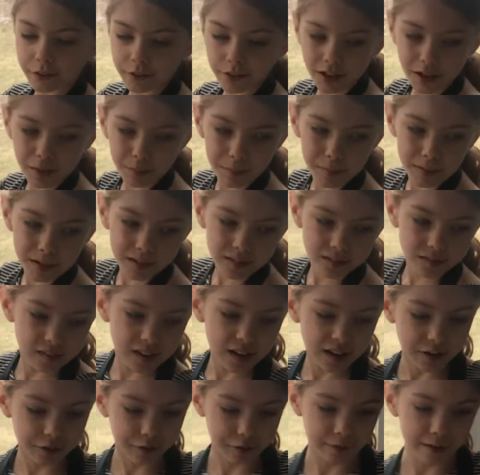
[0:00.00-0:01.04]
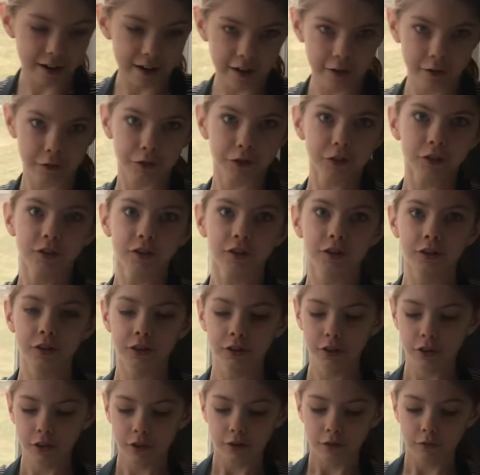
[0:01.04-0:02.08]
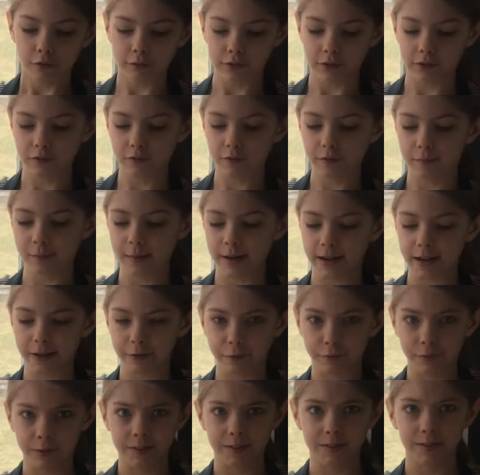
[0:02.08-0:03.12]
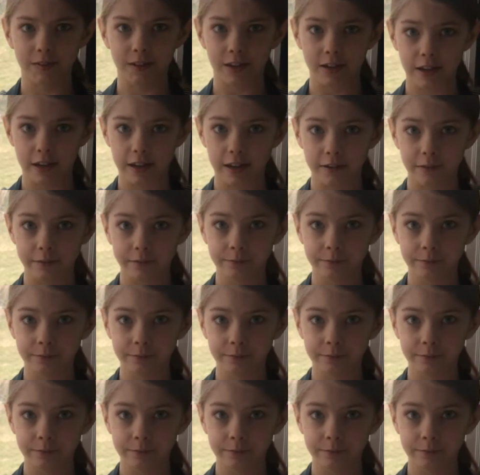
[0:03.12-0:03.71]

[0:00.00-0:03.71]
I'm going to mix that around with my whisk again.